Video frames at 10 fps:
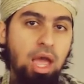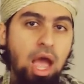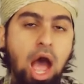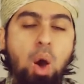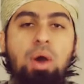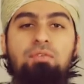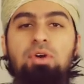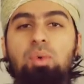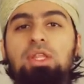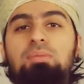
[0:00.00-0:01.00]
However,
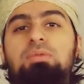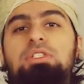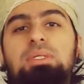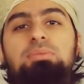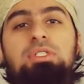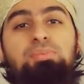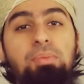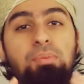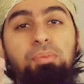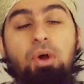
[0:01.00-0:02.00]
when the Muslims
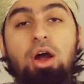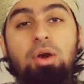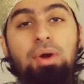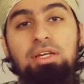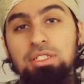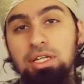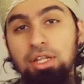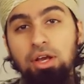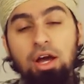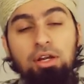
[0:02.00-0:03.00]
progressed and they
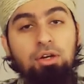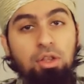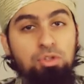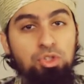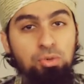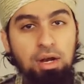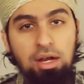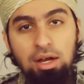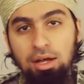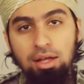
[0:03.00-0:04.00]
got close to
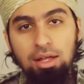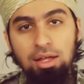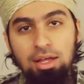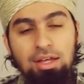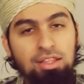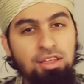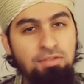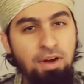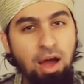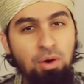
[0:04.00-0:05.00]
Mecca, they
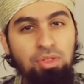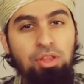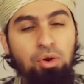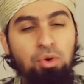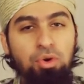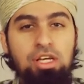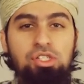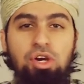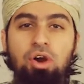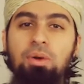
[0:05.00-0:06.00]
found that the Quraysh
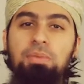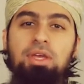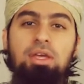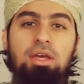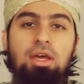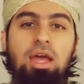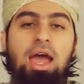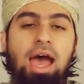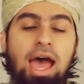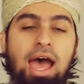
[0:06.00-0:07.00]
army
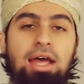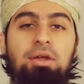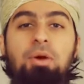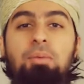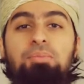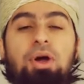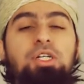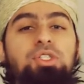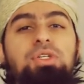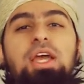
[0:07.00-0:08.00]
had
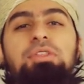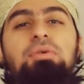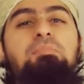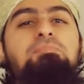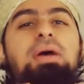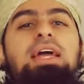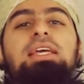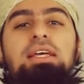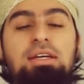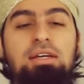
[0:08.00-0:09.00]
brought together
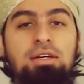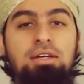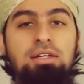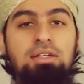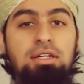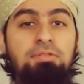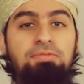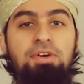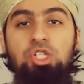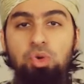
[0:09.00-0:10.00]
many
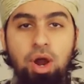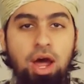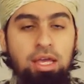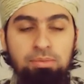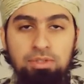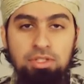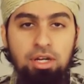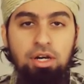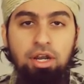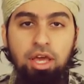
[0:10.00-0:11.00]
different tribes
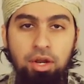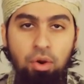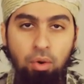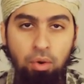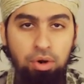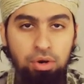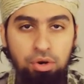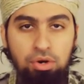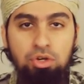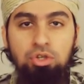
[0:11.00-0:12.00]
in
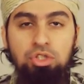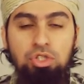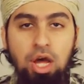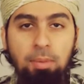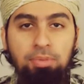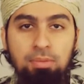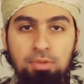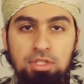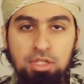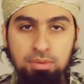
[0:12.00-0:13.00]
order to stop the
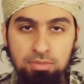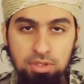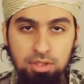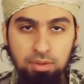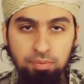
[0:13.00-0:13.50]
Muslims.